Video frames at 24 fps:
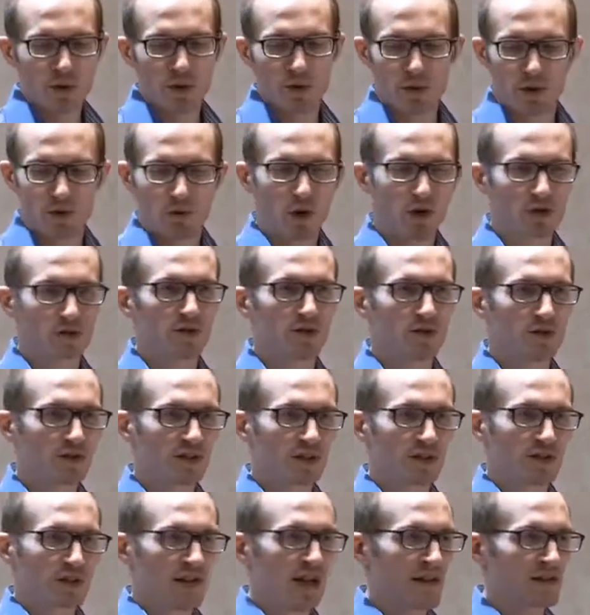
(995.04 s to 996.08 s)
but we want to do
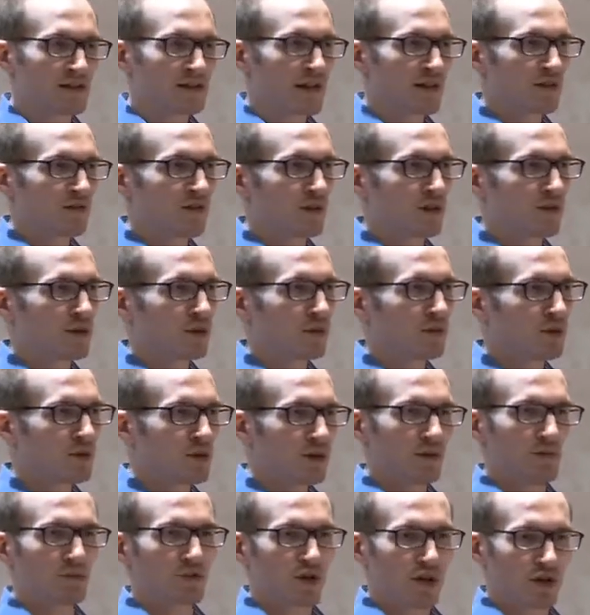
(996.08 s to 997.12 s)
this as kind of a
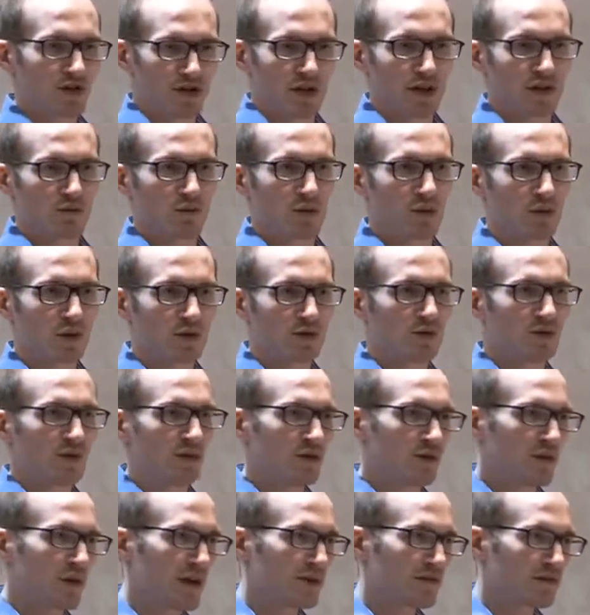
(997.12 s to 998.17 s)
community project. We want to, you
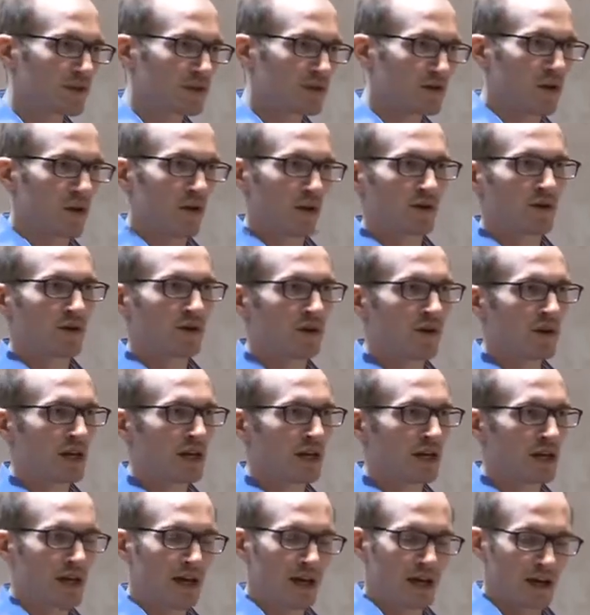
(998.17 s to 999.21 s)
know, have this
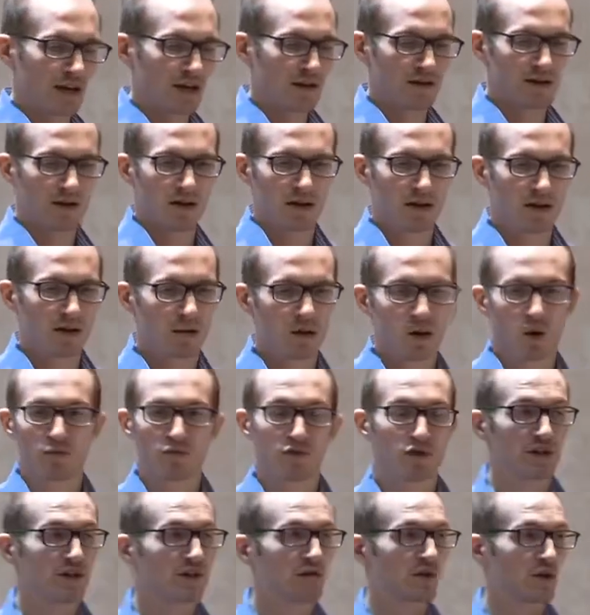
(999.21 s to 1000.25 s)
ongoing and uh,
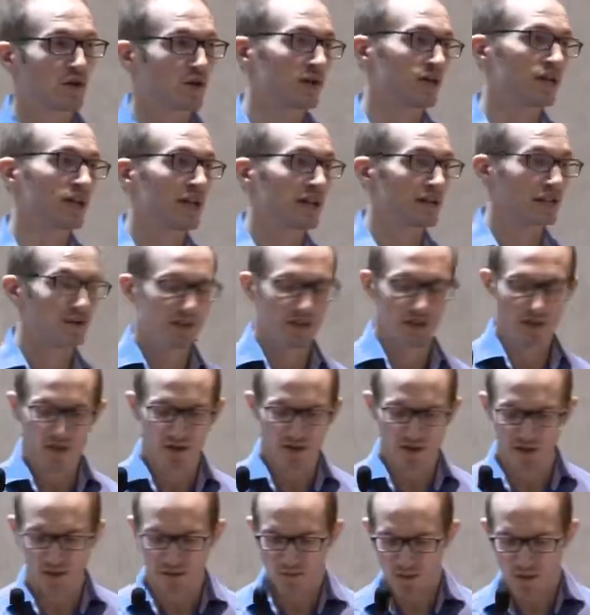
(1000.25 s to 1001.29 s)
hopefully for the next
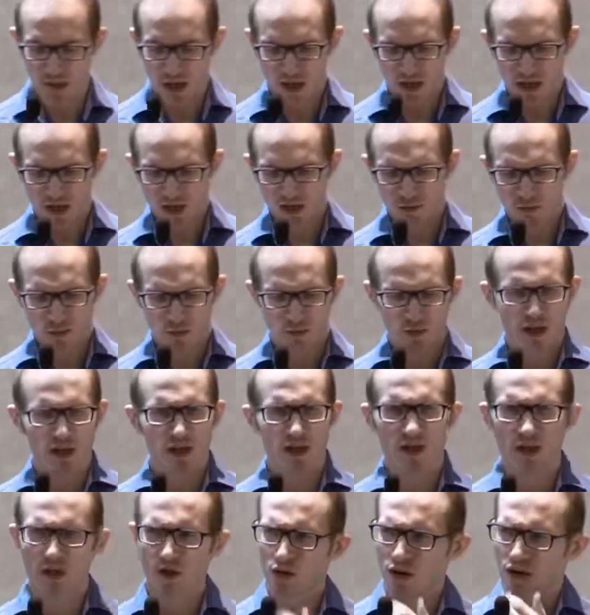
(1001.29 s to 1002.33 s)
years. It's been
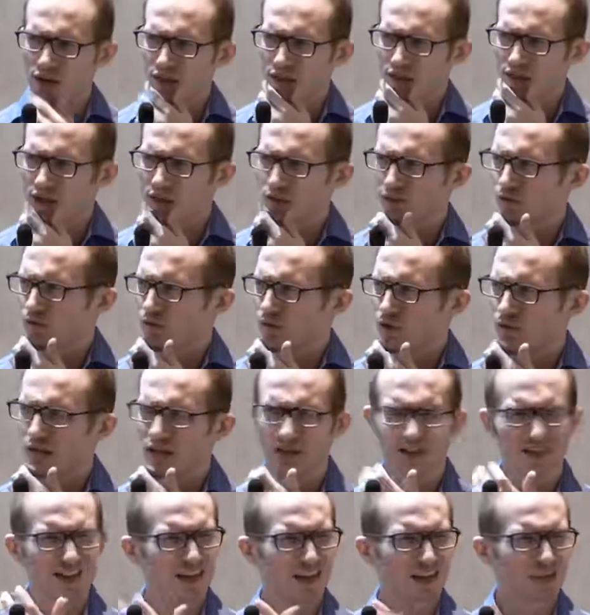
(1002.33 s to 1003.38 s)
running now, I think, for
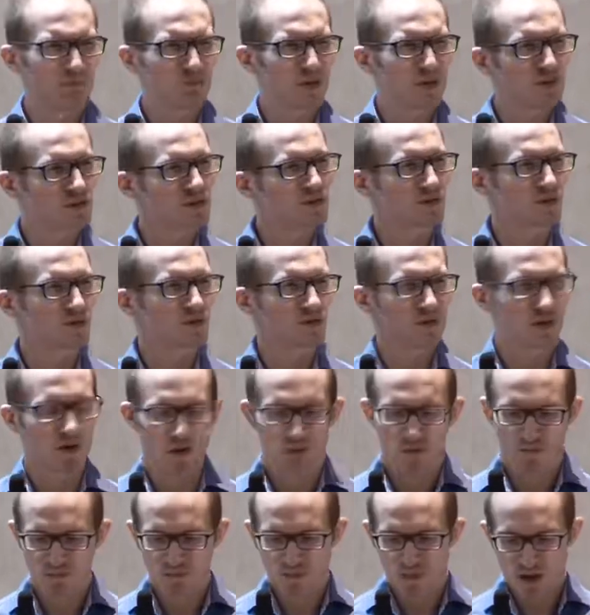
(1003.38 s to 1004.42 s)
like nine months or so.
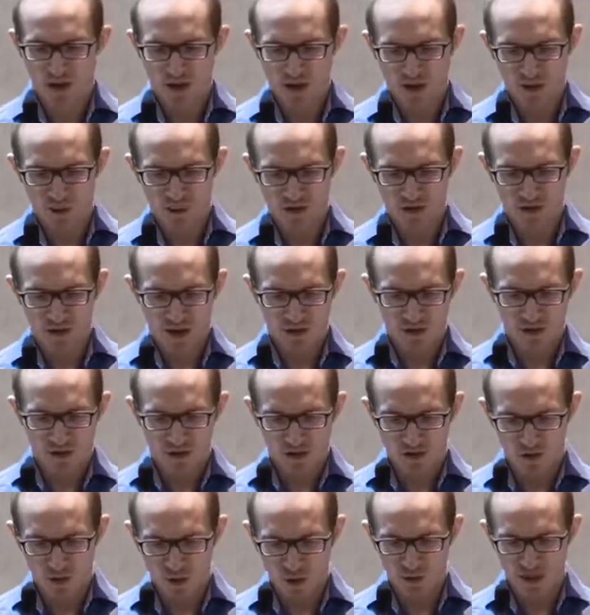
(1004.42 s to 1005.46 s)
It was announced
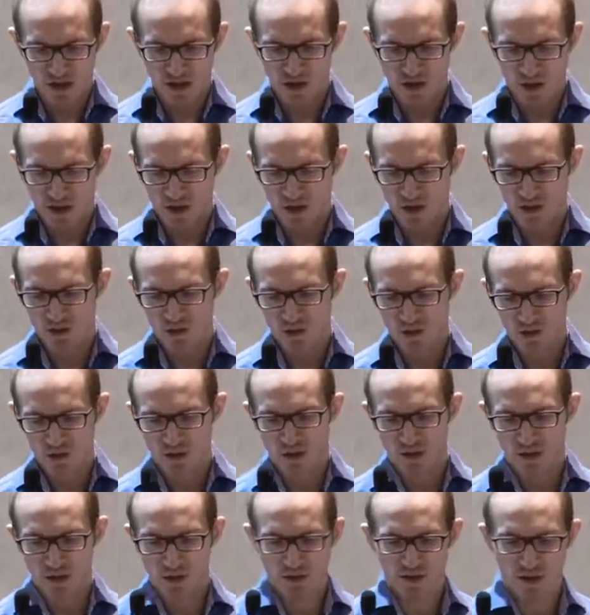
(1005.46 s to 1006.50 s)
at DerbyCon in,
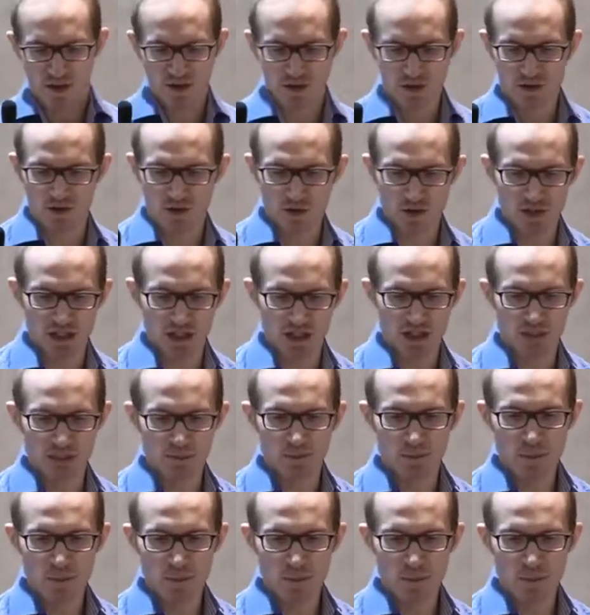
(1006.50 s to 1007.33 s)
in 2013.